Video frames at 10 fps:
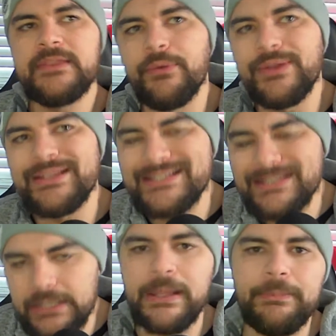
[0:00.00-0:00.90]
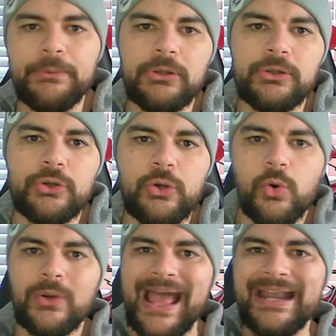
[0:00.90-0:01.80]
There is 10 people on the
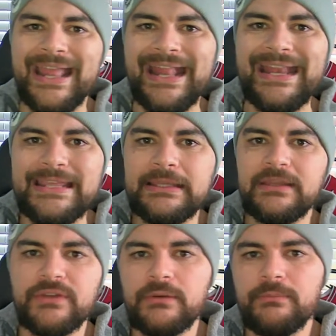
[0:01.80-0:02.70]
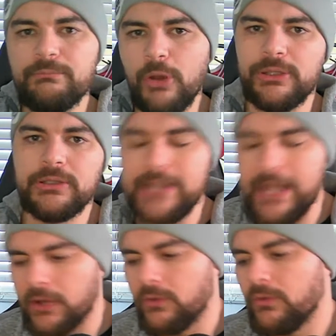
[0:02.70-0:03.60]
court at any given moment.
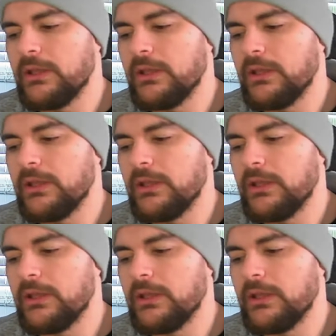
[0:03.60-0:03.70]
Now,